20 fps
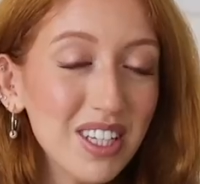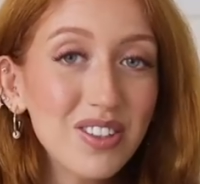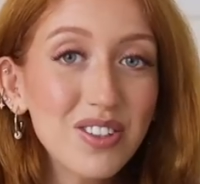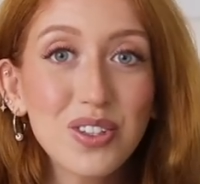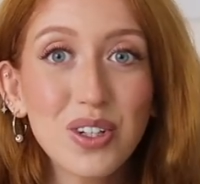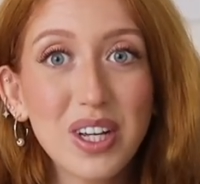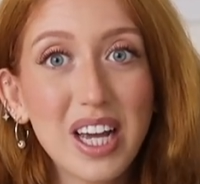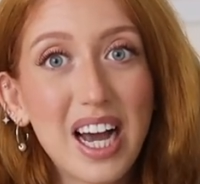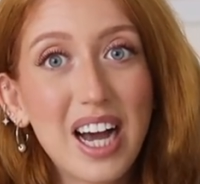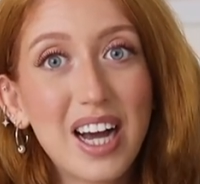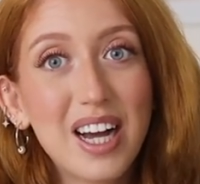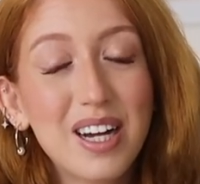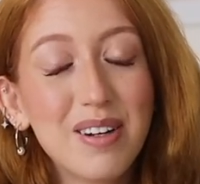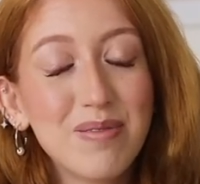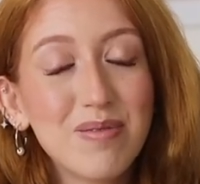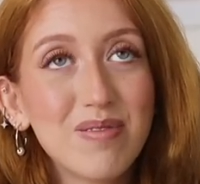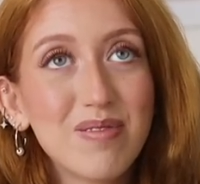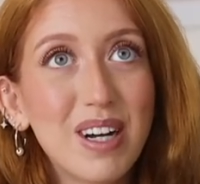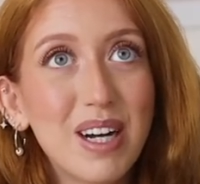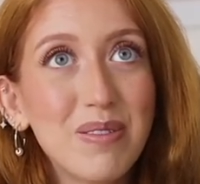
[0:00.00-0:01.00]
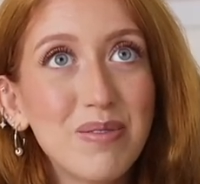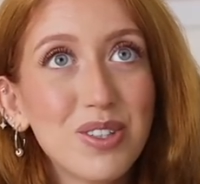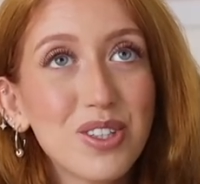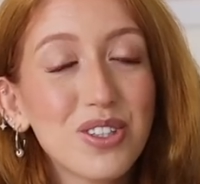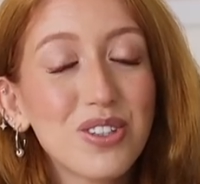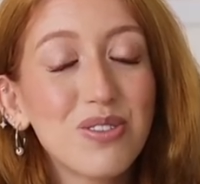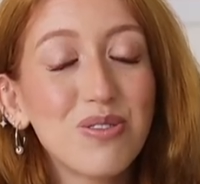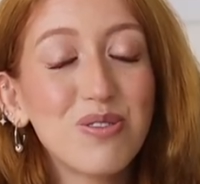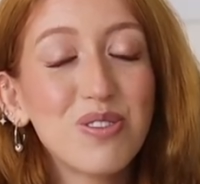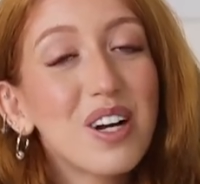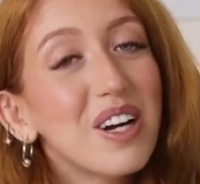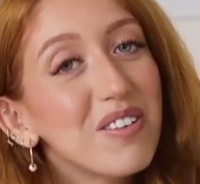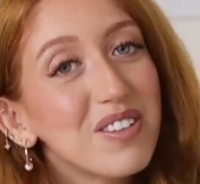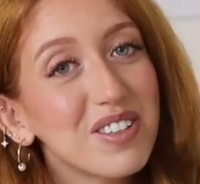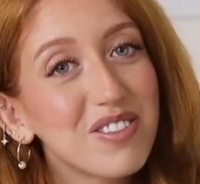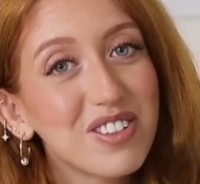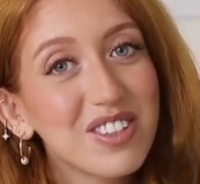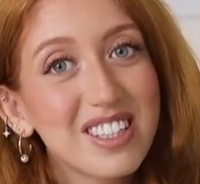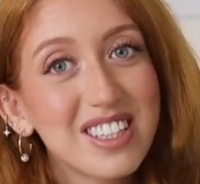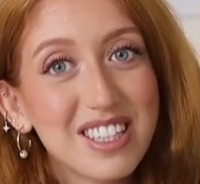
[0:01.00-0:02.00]
So yeah, I'm just very
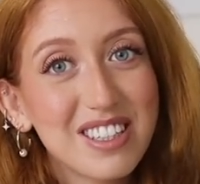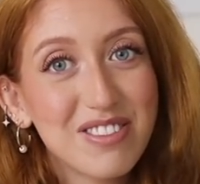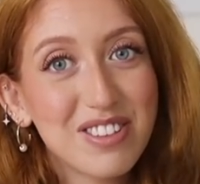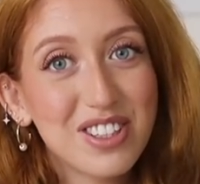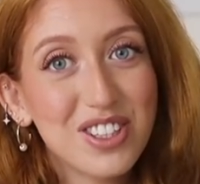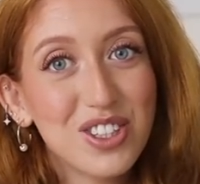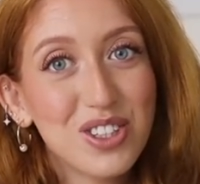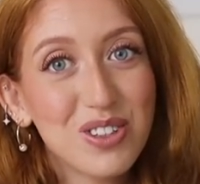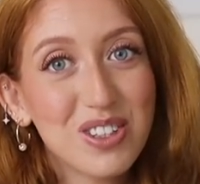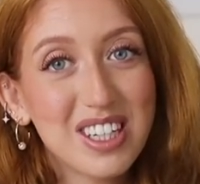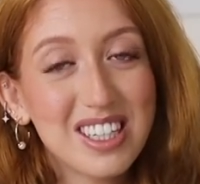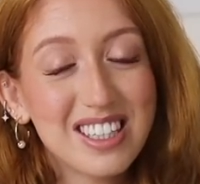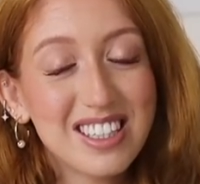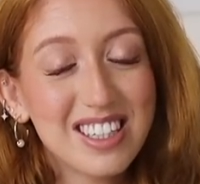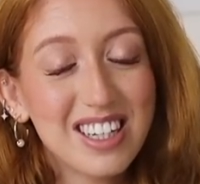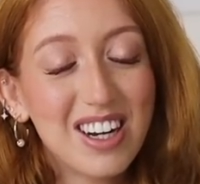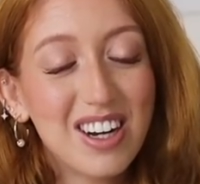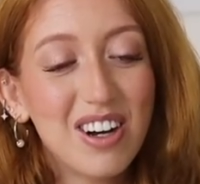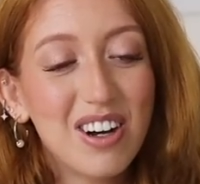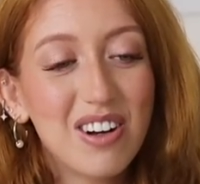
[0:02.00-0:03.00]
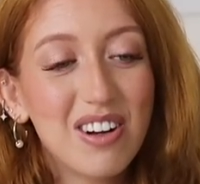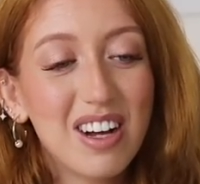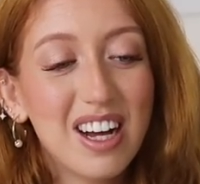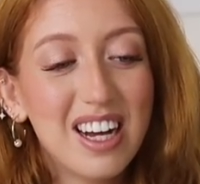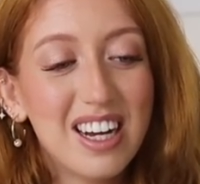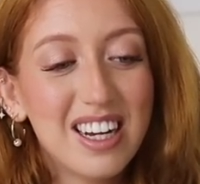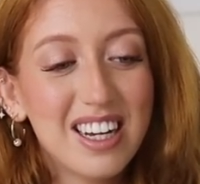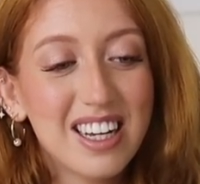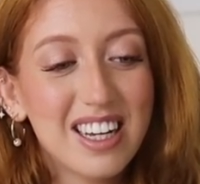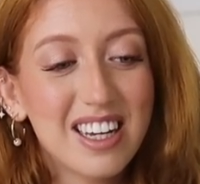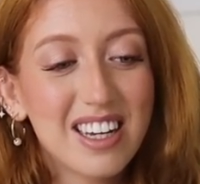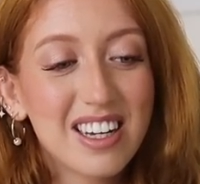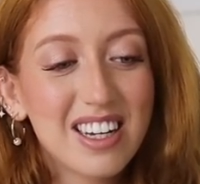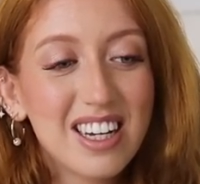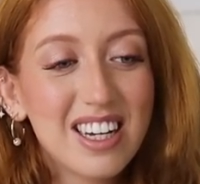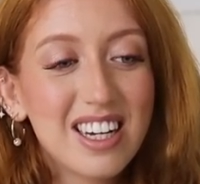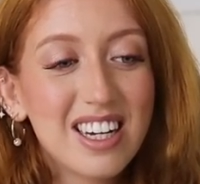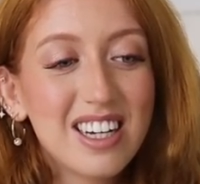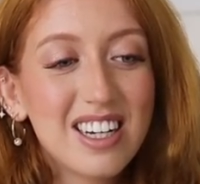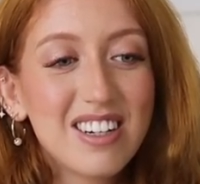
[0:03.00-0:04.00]
relieved, as you can tell. I
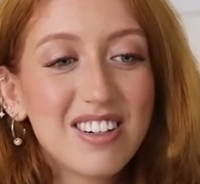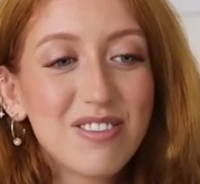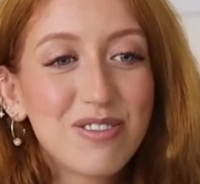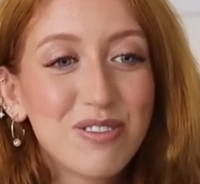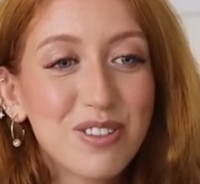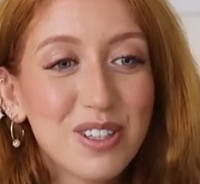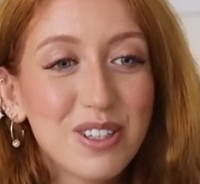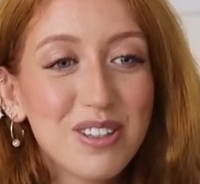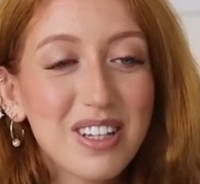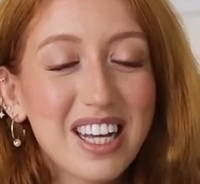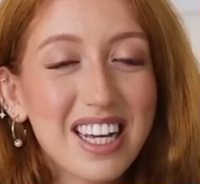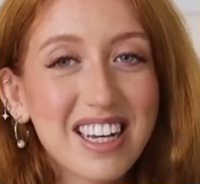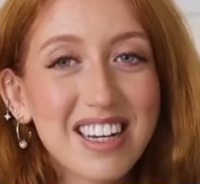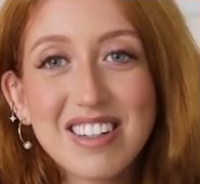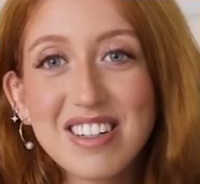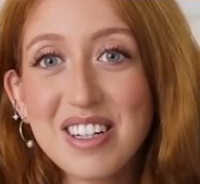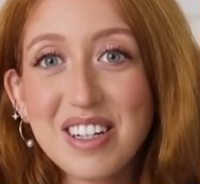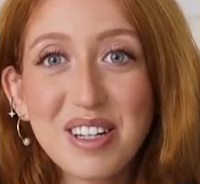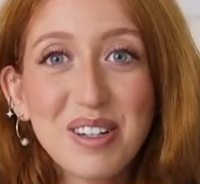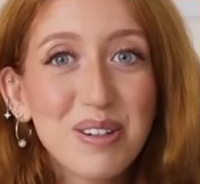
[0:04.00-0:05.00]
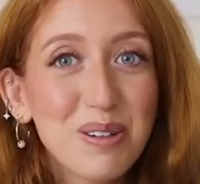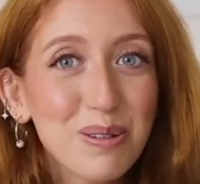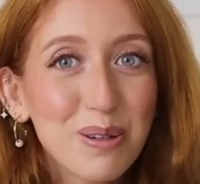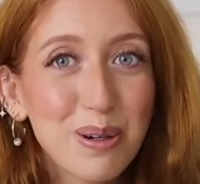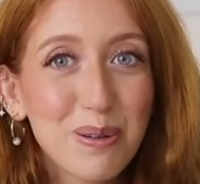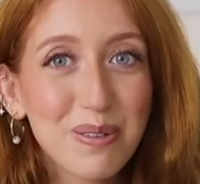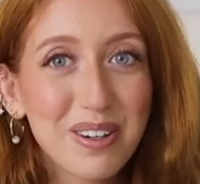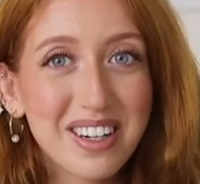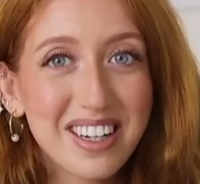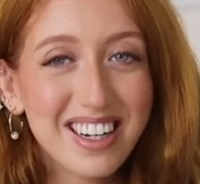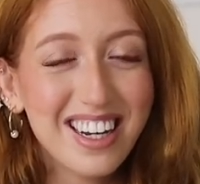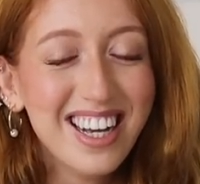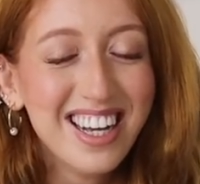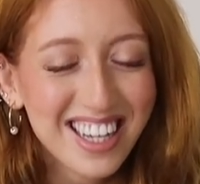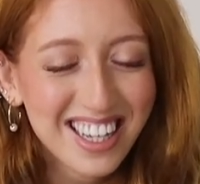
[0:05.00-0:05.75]
feel like a new woman.